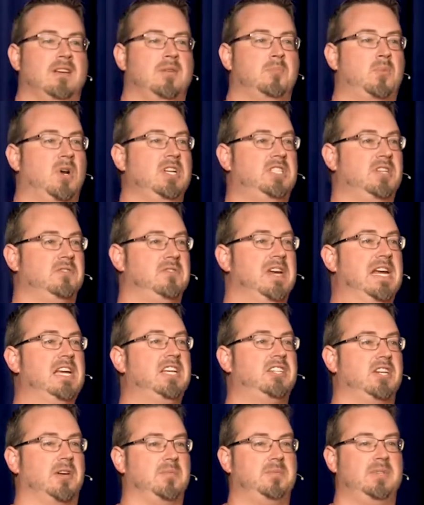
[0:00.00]
Prince of
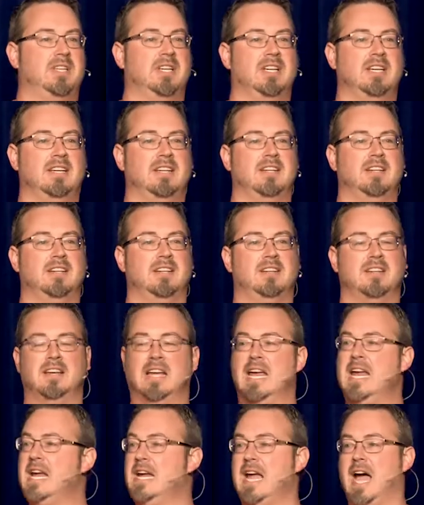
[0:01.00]
Egypt.
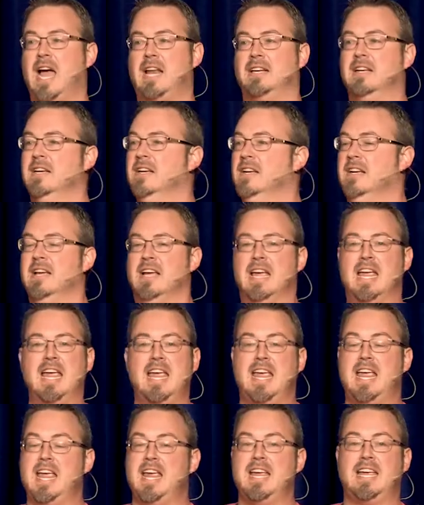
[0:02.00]
He
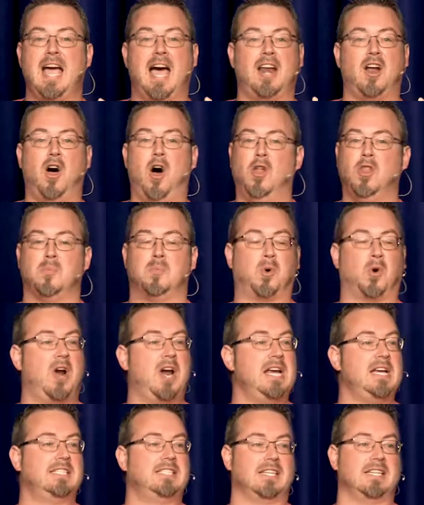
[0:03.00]
got all the
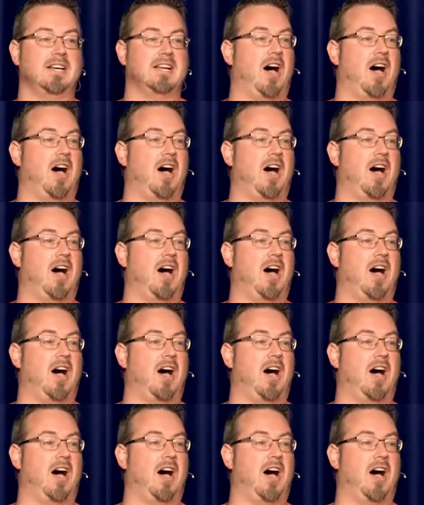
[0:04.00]
praise and